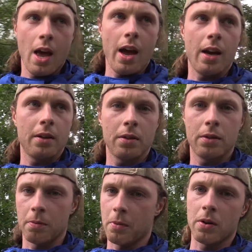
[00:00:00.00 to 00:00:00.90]
And
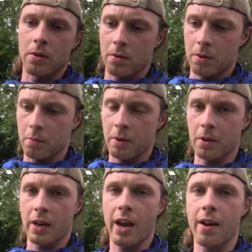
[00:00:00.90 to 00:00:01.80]
tomorrow we
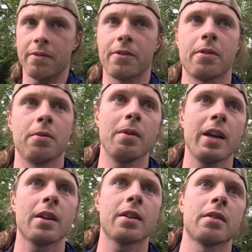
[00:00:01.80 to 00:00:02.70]
would have
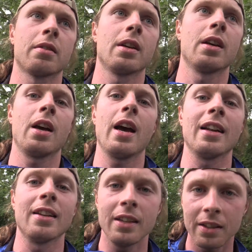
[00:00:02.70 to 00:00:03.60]
rain
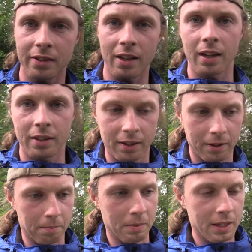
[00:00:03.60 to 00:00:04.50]
at least
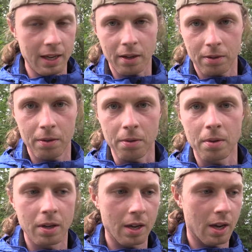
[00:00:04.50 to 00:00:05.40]
until midday too,
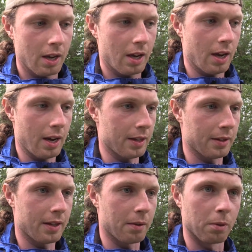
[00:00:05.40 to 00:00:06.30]
and
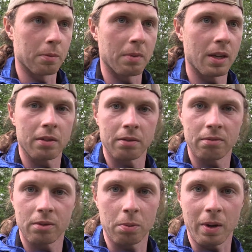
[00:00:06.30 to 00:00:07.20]
that would mean
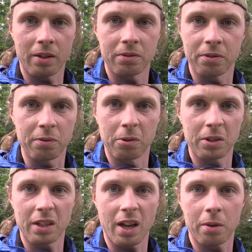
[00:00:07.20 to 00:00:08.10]

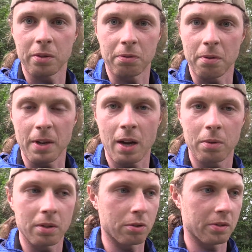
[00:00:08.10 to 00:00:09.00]
12-14 hours from now
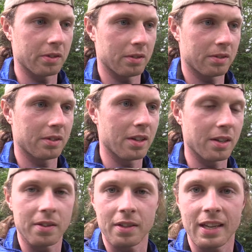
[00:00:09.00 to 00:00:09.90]
on just sitting
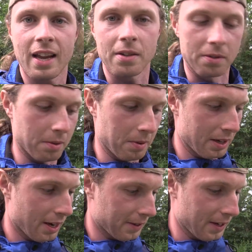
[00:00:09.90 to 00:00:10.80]
in the tent and doing
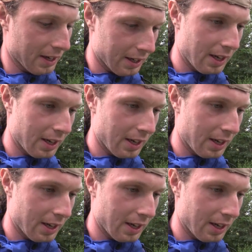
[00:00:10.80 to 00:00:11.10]
nothing.